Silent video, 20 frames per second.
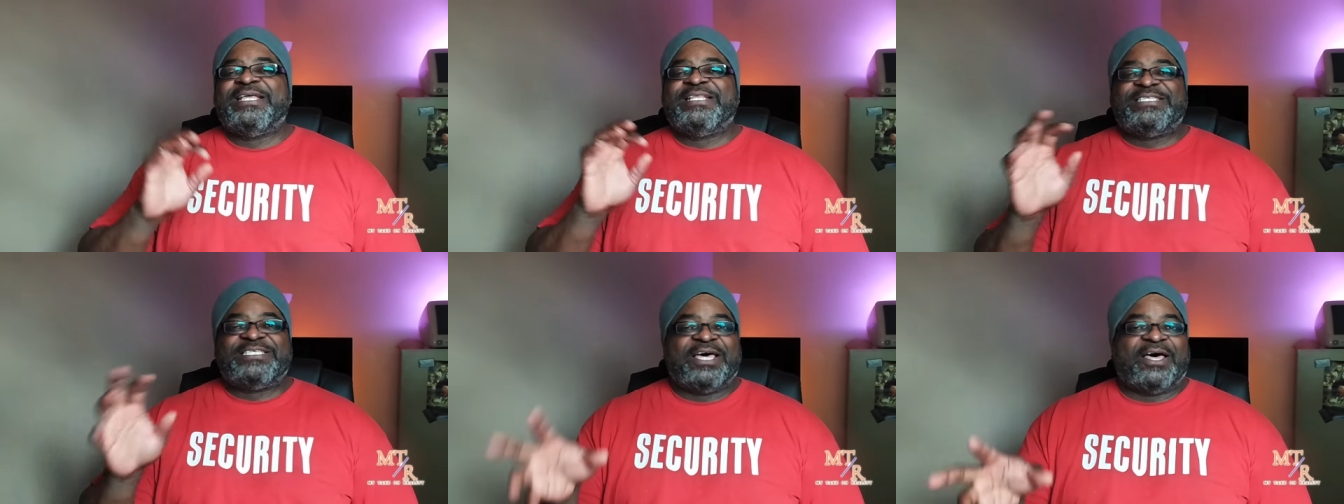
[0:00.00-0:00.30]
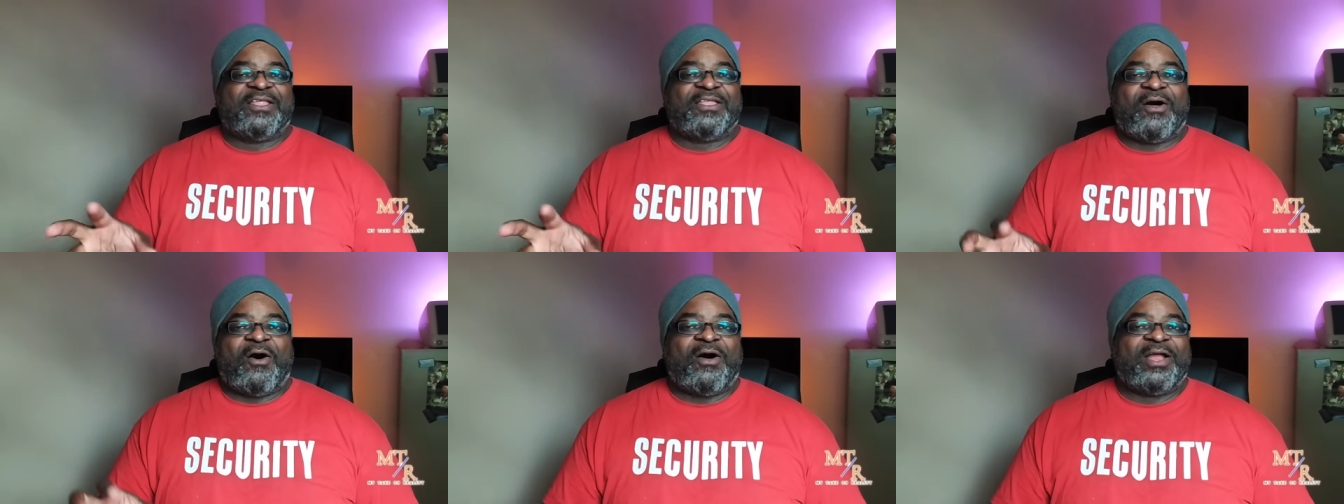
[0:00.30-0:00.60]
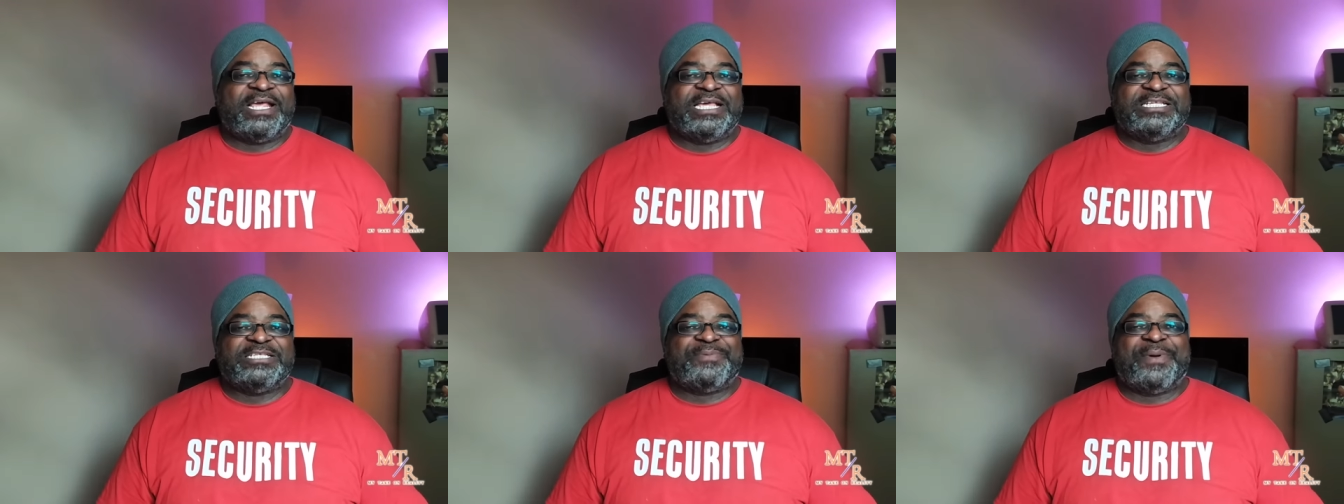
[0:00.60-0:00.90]
tell the
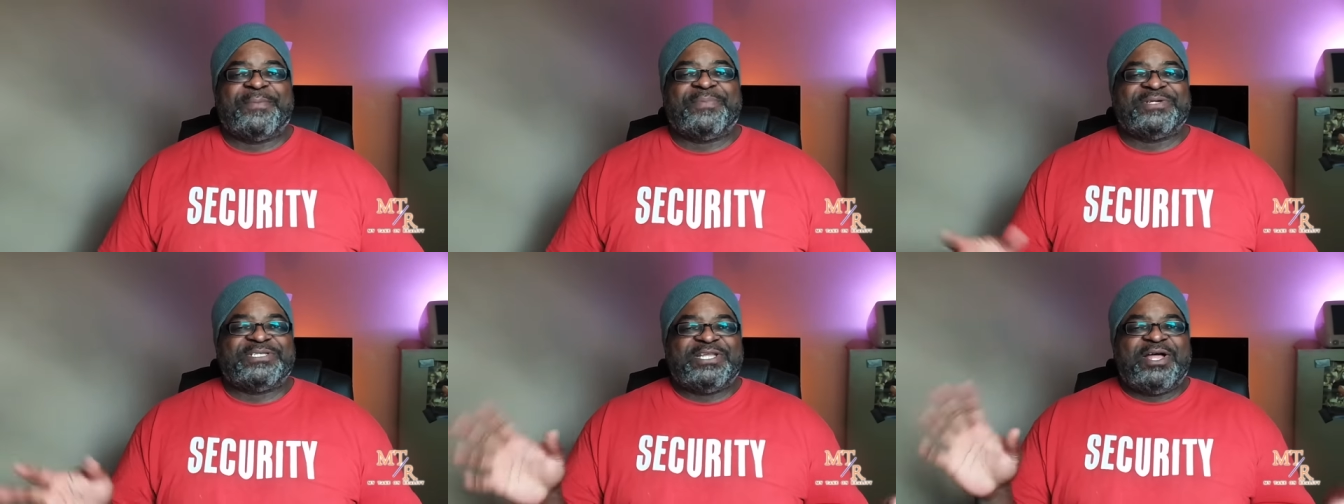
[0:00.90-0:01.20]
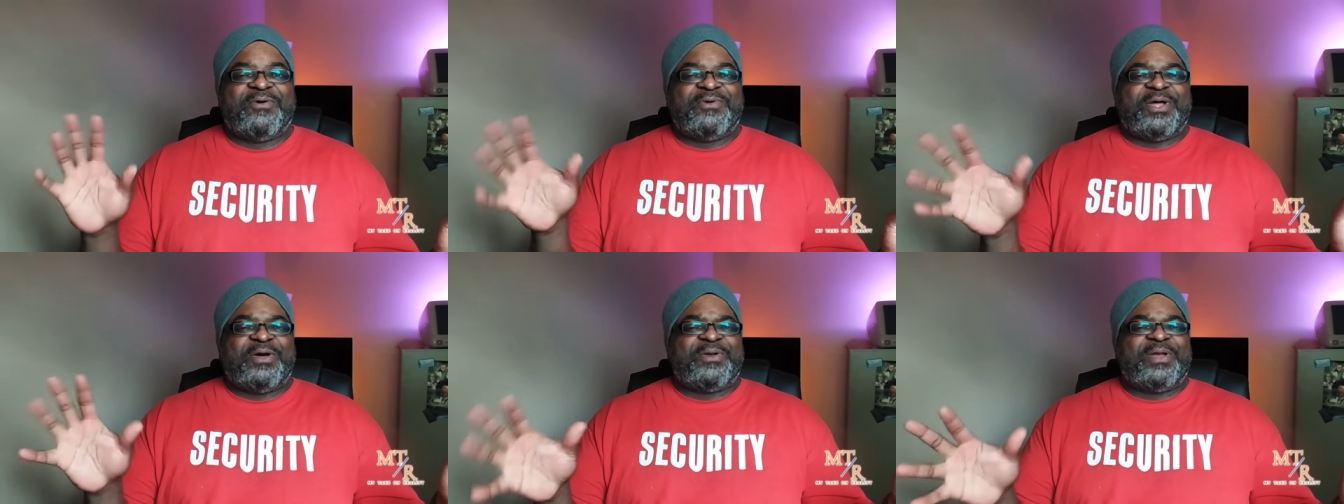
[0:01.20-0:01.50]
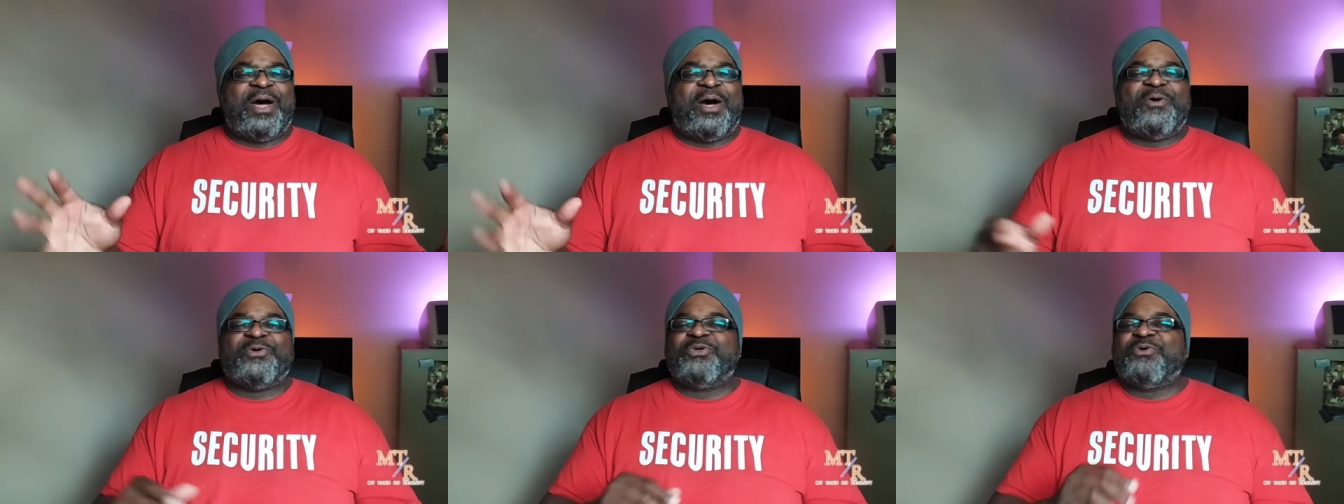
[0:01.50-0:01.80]
audience members, no, no,
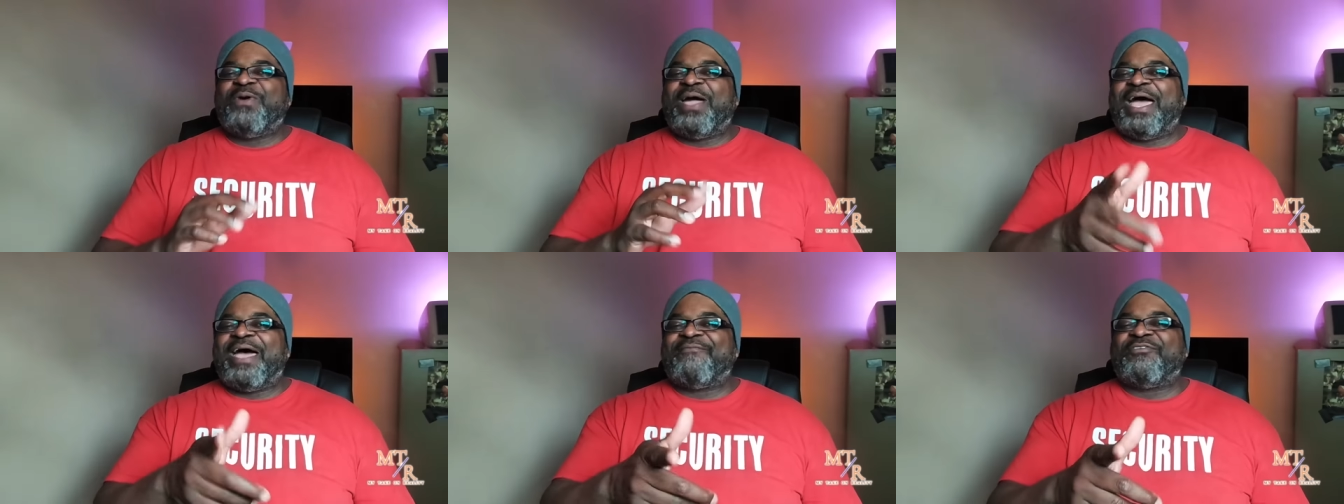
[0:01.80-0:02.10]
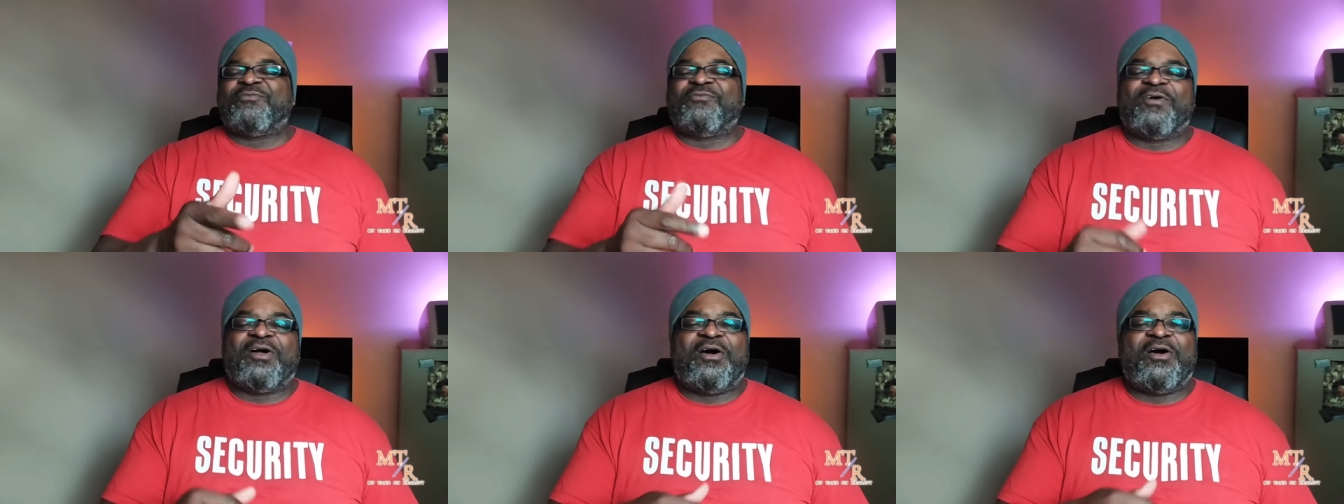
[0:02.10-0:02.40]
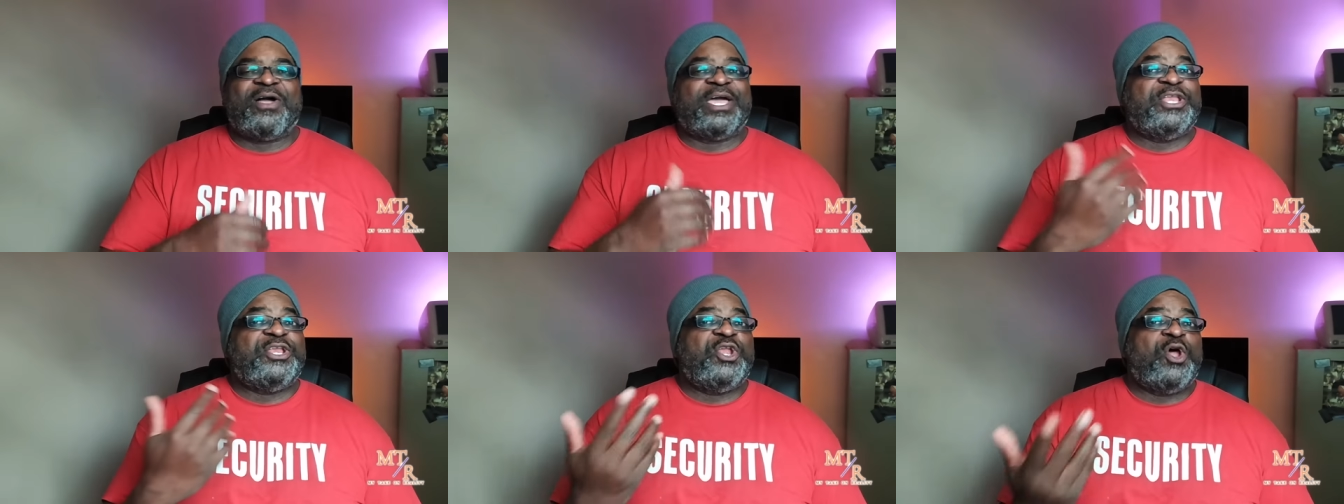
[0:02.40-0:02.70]
no, you have it
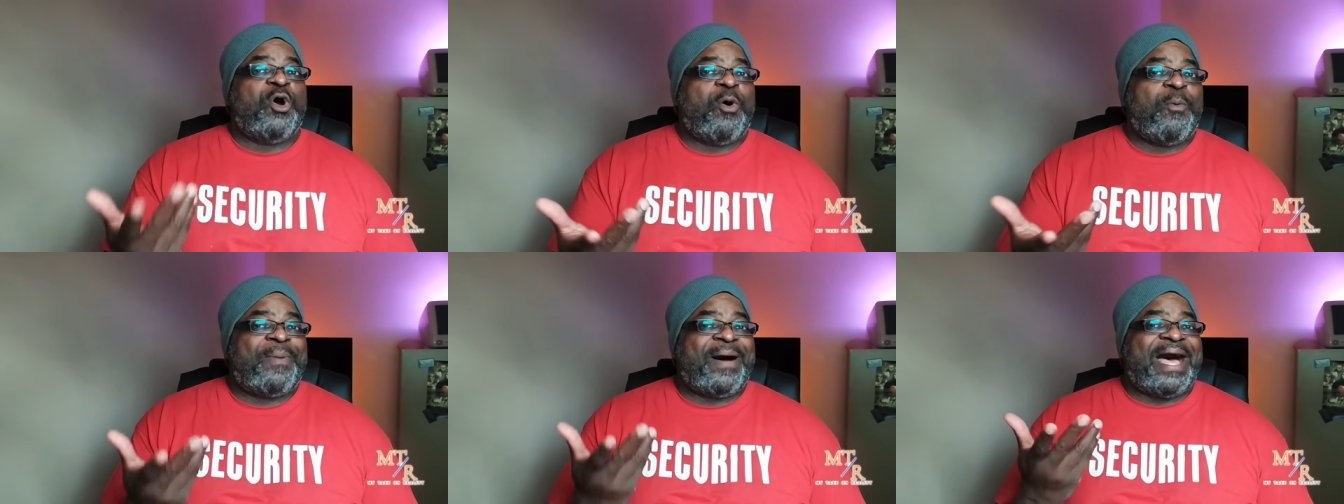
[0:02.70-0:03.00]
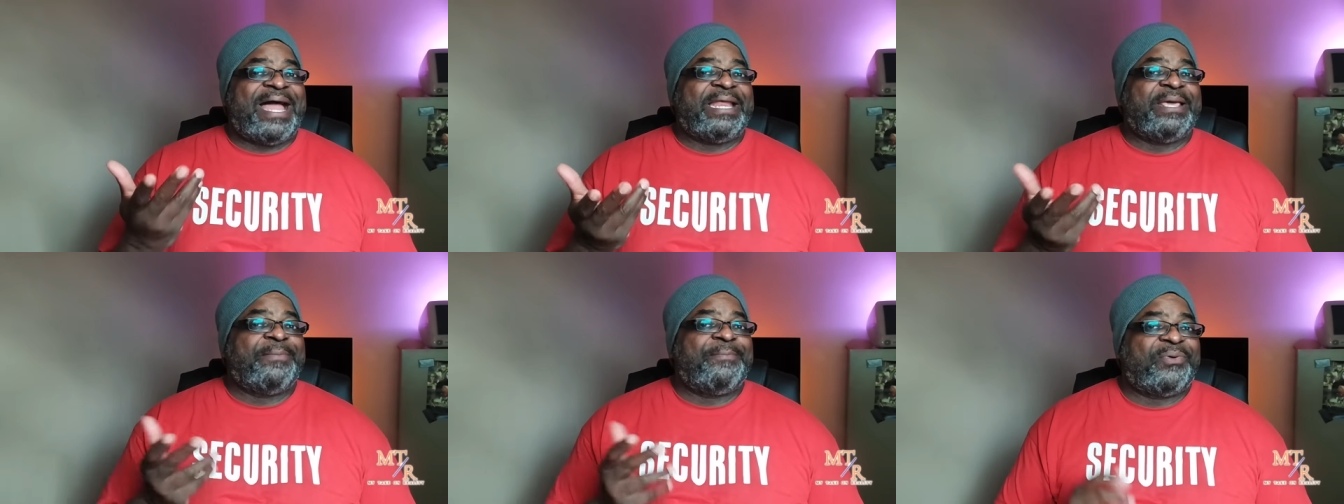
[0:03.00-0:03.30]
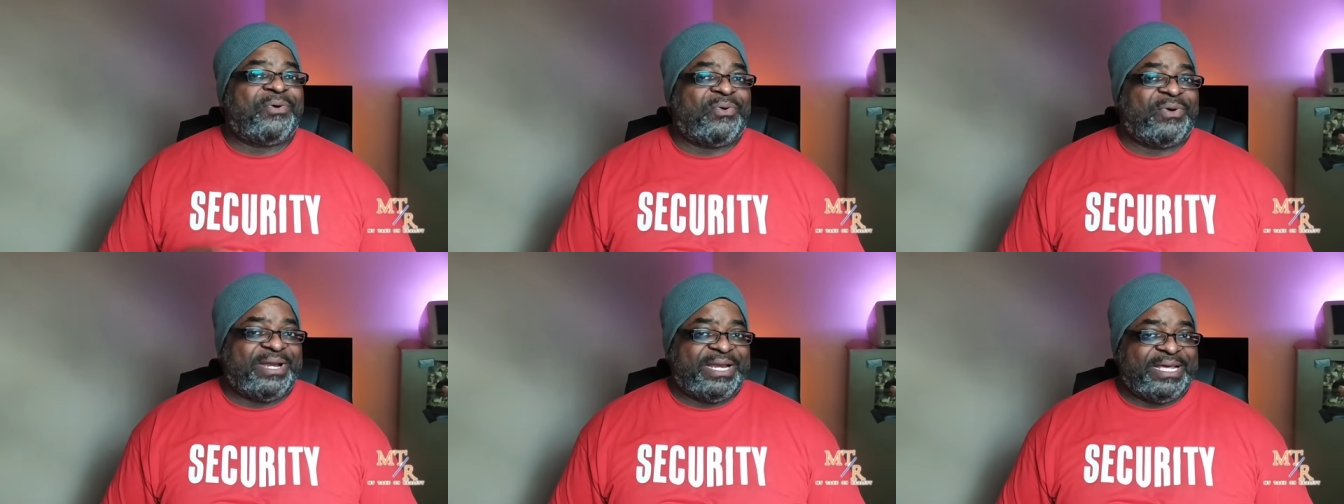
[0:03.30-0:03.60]
wrong. And nobody
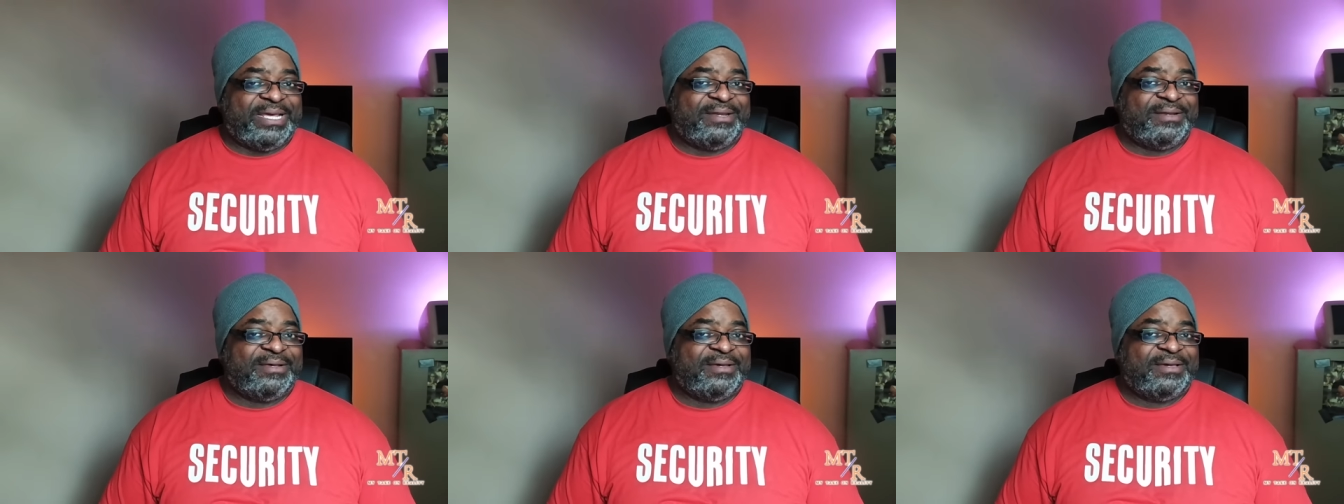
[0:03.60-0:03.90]
bought it.